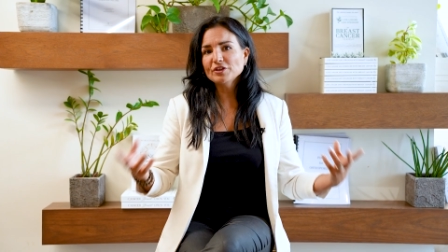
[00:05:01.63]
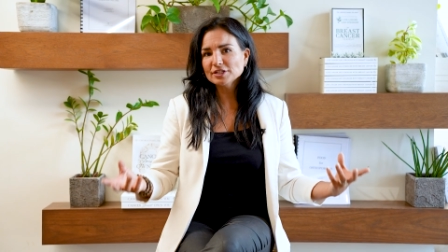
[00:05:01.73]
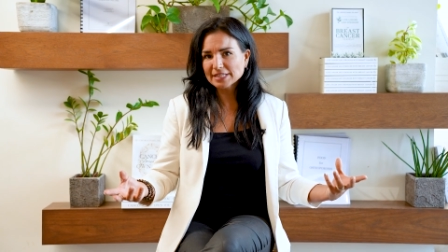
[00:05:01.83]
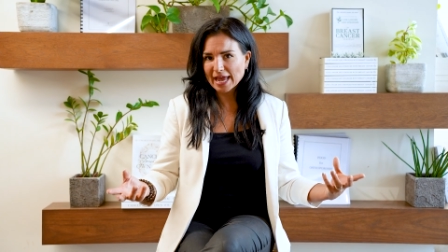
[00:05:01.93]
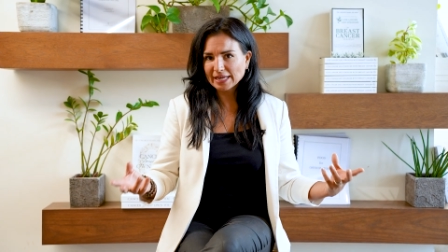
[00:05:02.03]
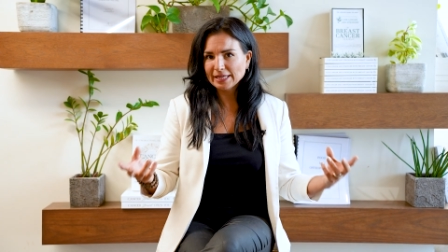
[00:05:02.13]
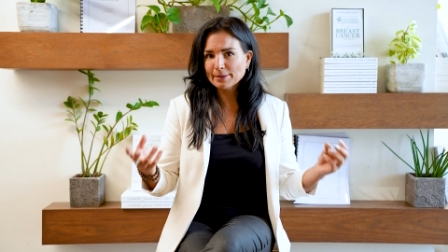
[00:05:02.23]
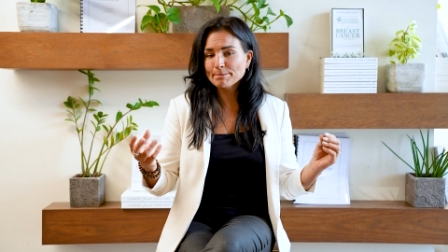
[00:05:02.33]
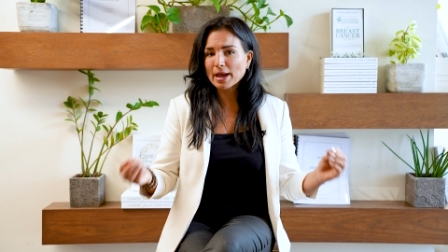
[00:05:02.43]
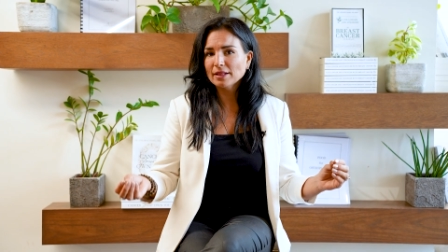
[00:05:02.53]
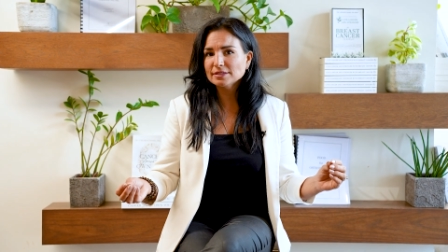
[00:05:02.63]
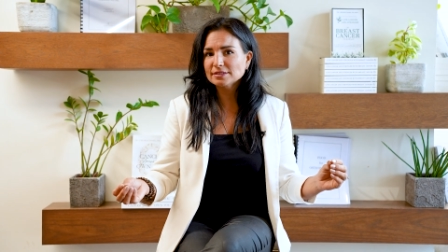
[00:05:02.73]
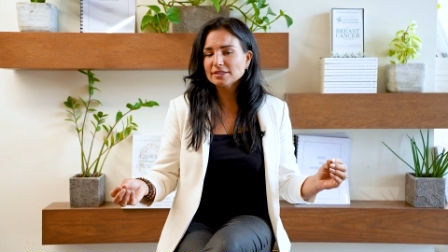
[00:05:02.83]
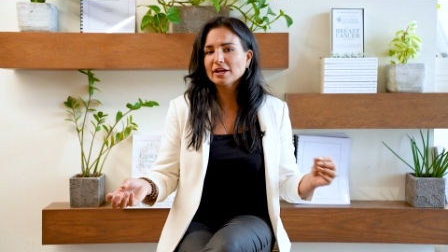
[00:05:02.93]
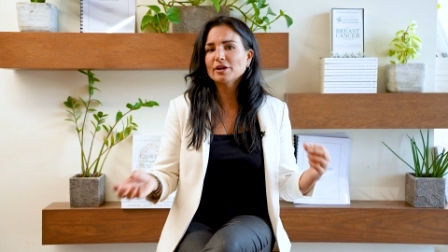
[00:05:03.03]
there's any imbalance
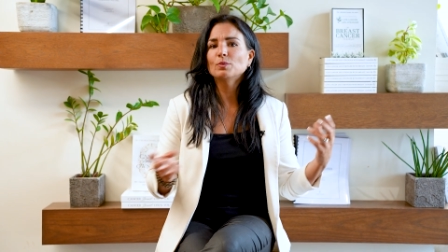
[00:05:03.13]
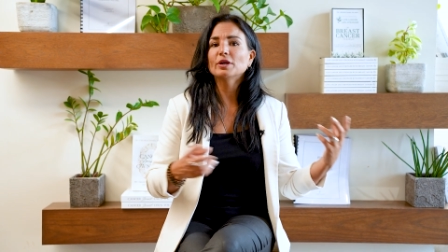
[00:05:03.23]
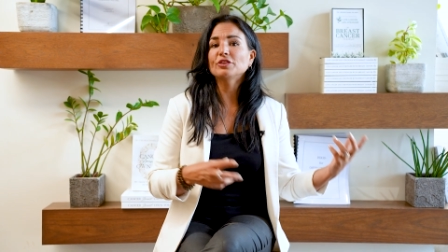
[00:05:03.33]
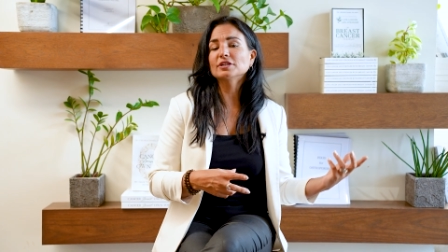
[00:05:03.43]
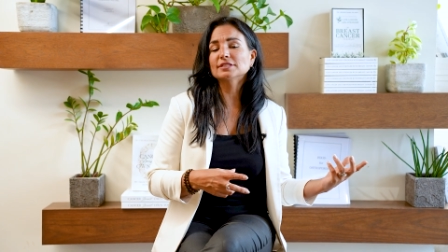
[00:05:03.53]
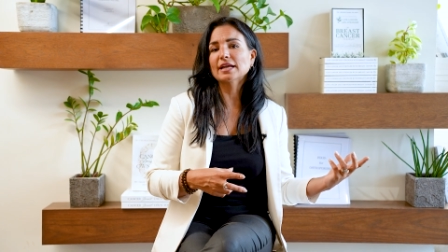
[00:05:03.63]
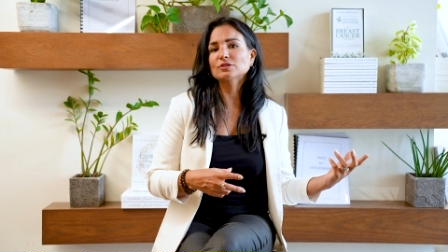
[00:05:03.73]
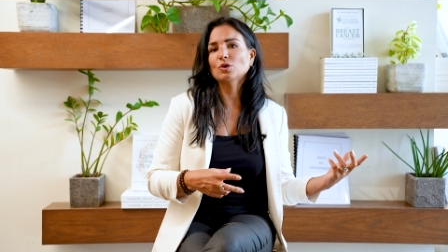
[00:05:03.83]
there with your sex